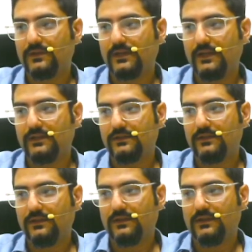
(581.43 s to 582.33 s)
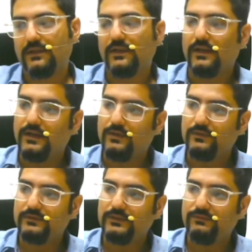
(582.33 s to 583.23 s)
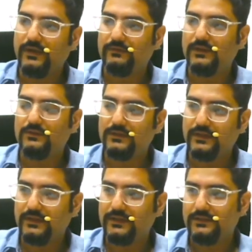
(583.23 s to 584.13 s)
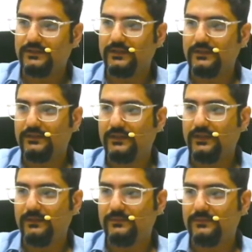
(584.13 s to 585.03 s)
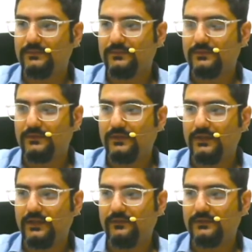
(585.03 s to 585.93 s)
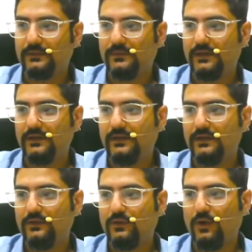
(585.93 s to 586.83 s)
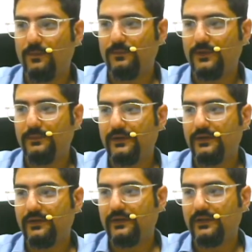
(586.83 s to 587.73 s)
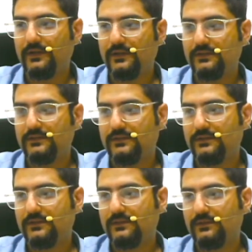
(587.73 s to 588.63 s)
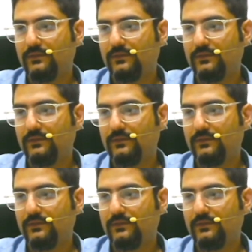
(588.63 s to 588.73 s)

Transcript: right, and out of these 5,000 tickets, this team gave some 100 complimentary tickets.